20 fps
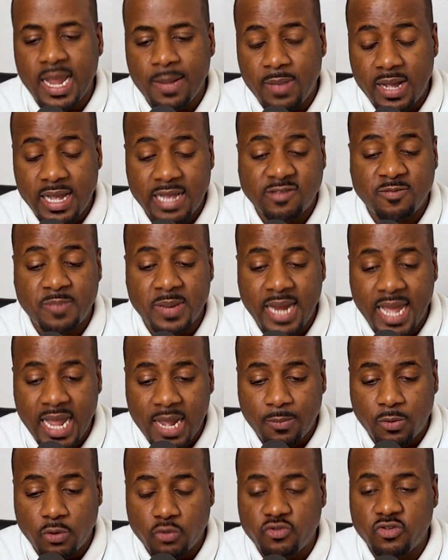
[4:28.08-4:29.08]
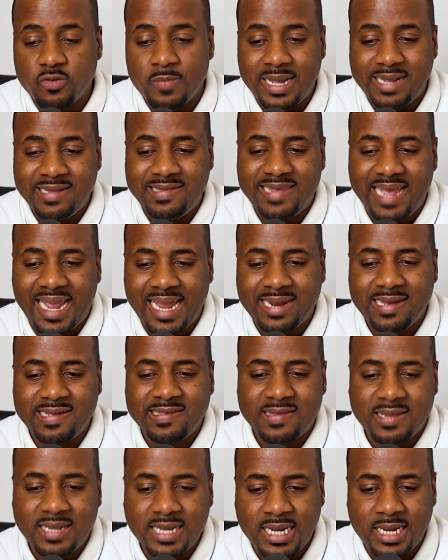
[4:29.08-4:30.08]
has been able to maintain
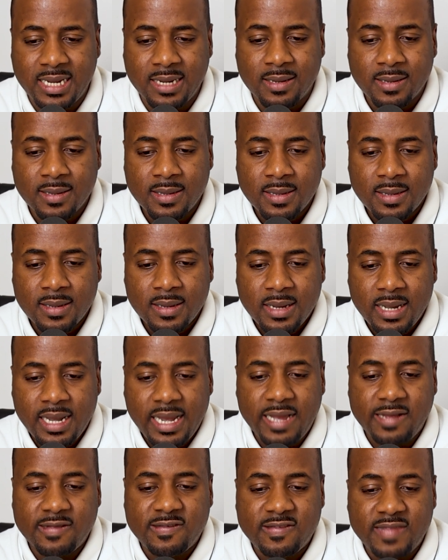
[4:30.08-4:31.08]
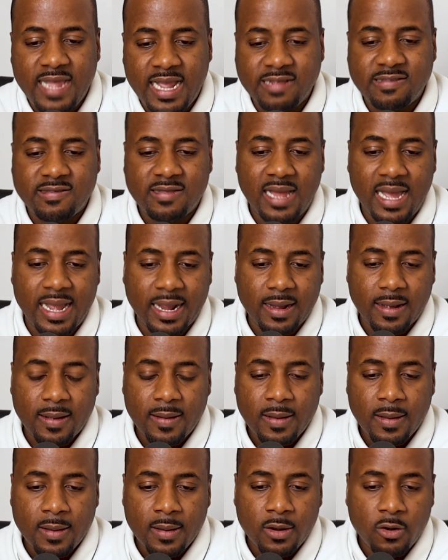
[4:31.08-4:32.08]
his lead in states like
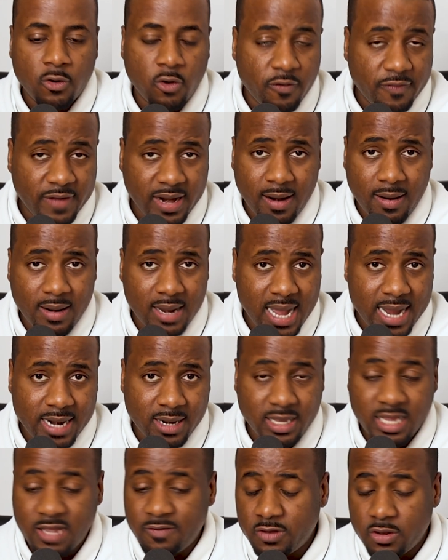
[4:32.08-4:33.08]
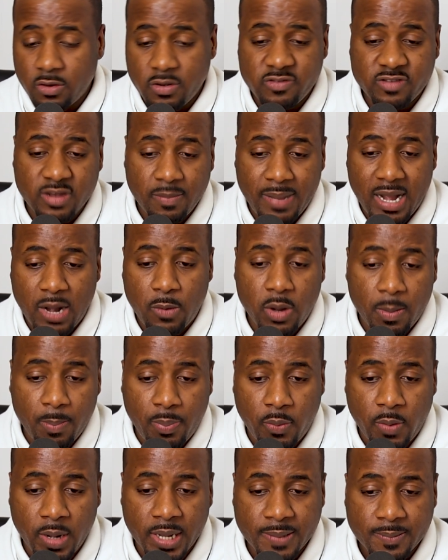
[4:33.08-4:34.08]
North Carolina, even though he's up by 1
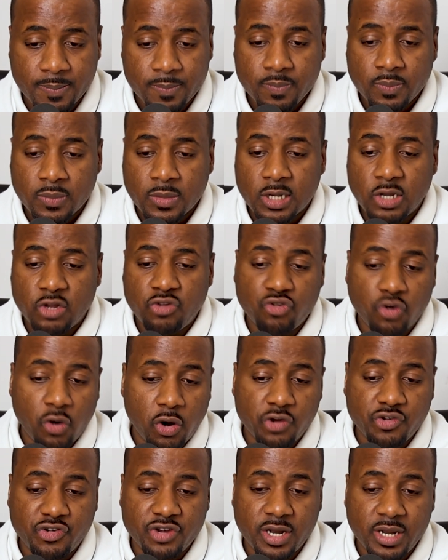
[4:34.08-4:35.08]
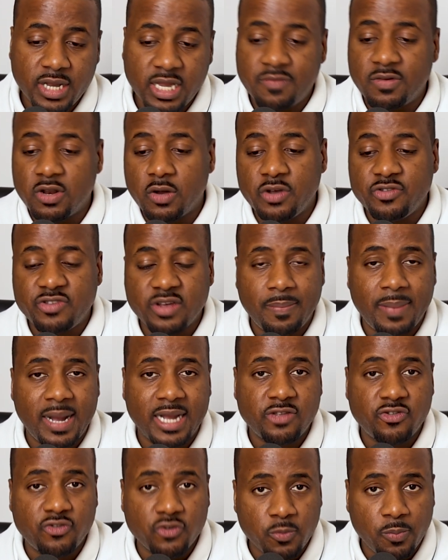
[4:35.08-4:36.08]
point, Georgia, even though he's up by
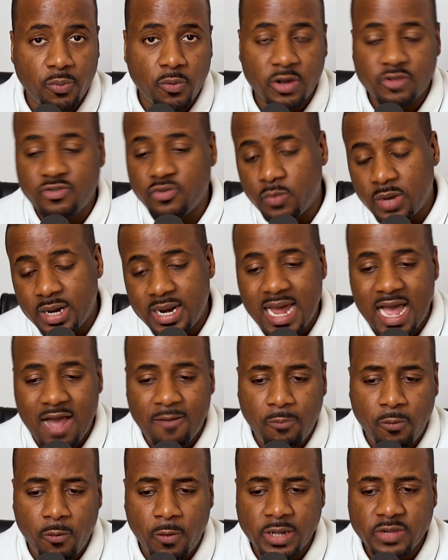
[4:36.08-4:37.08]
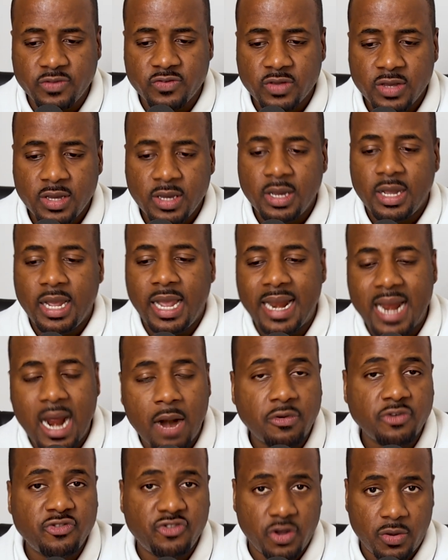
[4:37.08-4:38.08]
2 points or 1.5 points, and
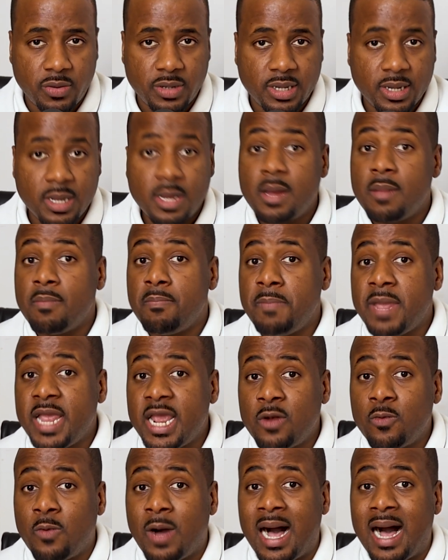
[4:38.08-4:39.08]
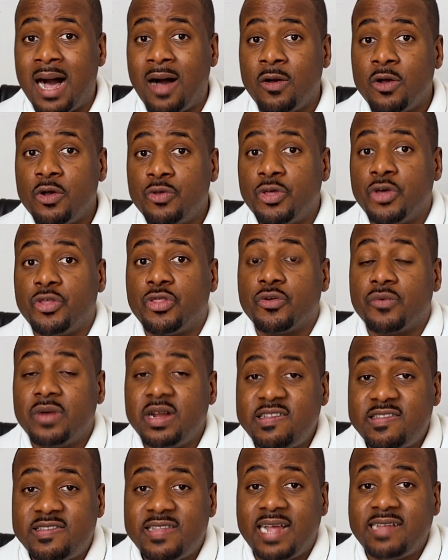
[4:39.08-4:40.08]
Arizona. Meanwhile, the
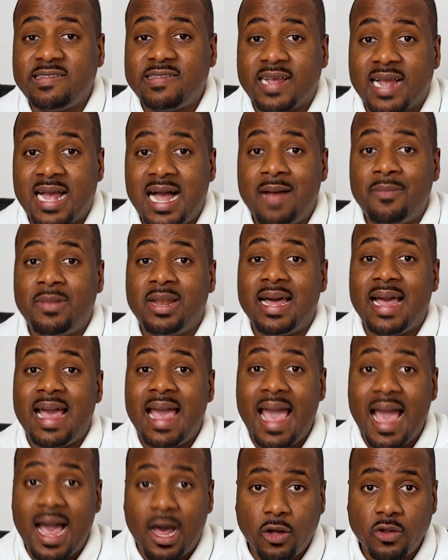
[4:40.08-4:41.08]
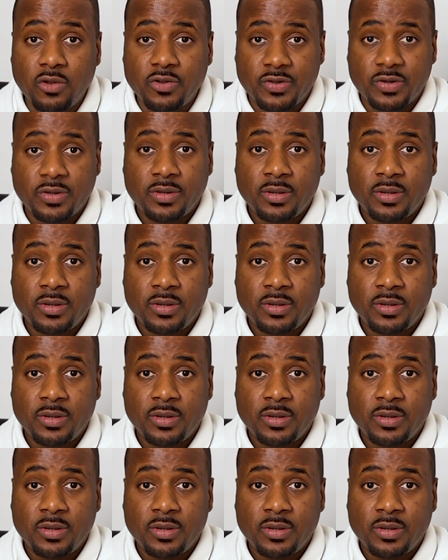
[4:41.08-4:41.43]
3 states that Kamala held